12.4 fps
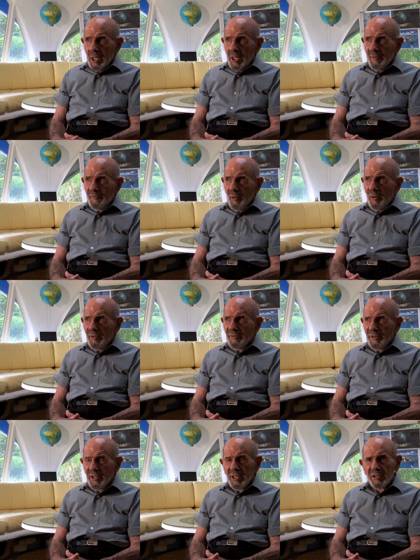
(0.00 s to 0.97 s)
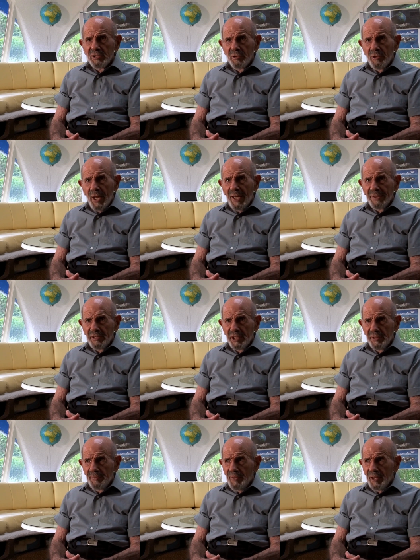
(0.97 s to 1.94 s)
If all things are
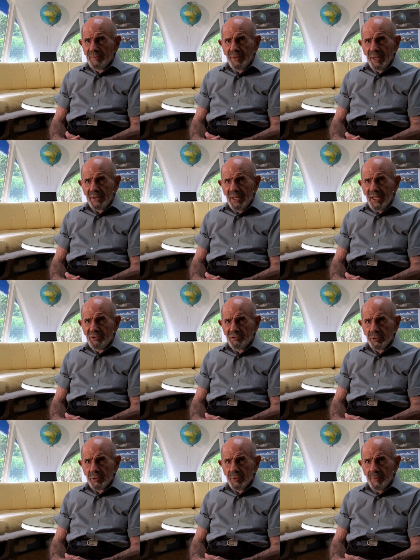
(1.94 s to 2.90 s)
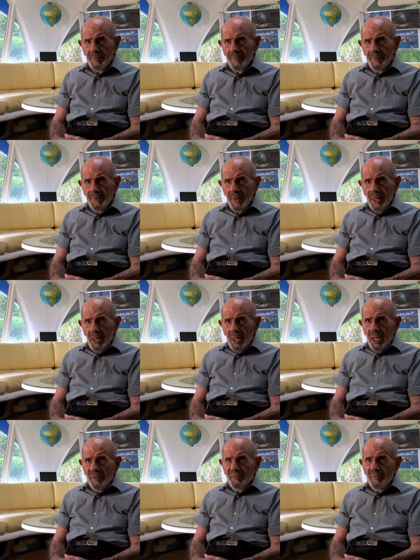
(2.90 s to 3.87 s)
acted upon by nature,
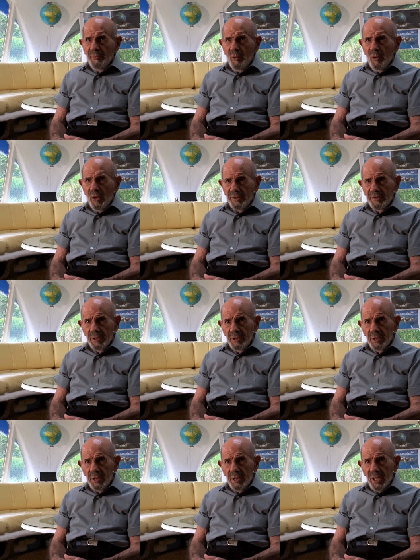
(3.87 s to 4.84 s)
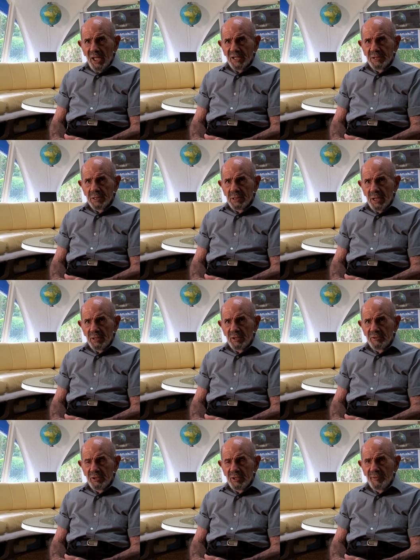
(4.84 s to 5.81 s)
if a moth has a
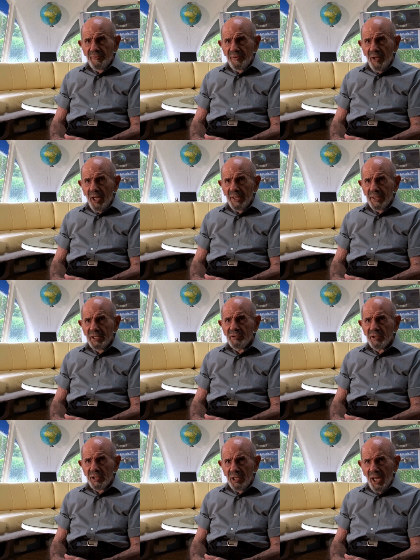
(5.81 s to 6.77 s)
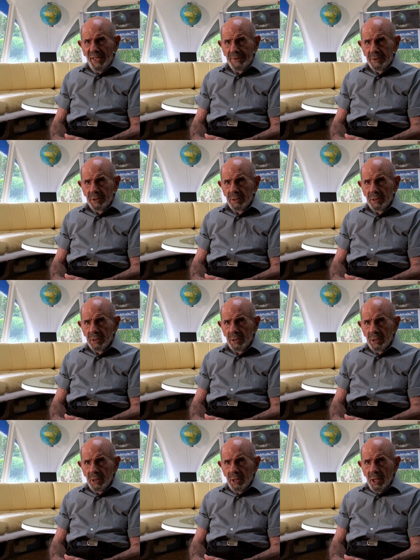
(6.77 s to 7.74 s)
tendency to fly into light,
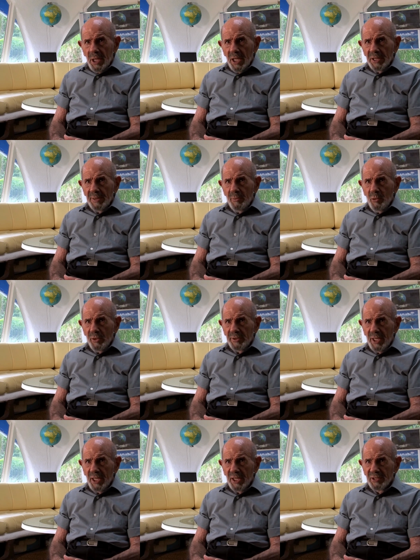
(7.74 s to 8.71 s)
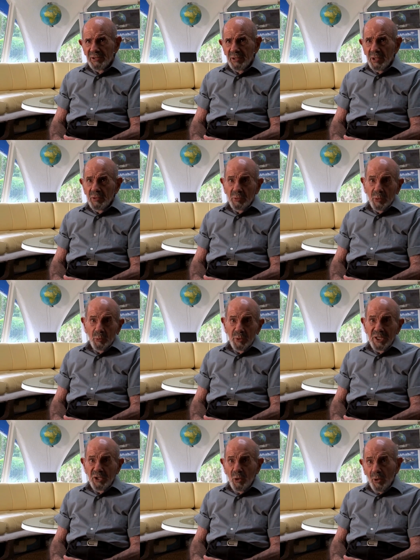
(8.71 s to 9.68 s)
and the moth has what
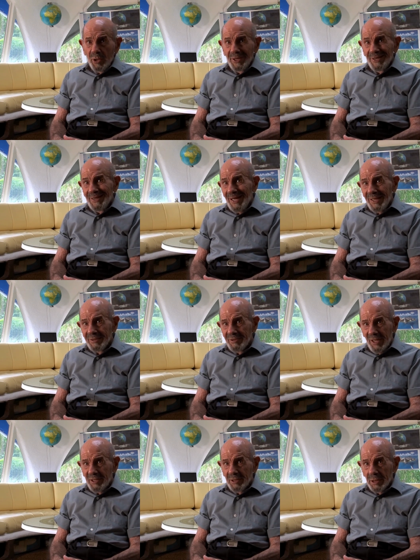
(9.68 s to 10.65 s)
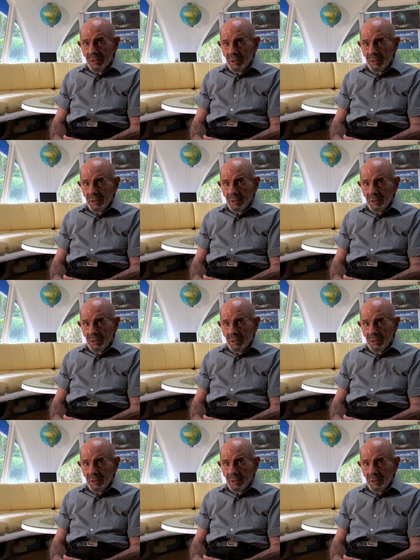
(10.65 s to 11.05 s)
we call an antenna,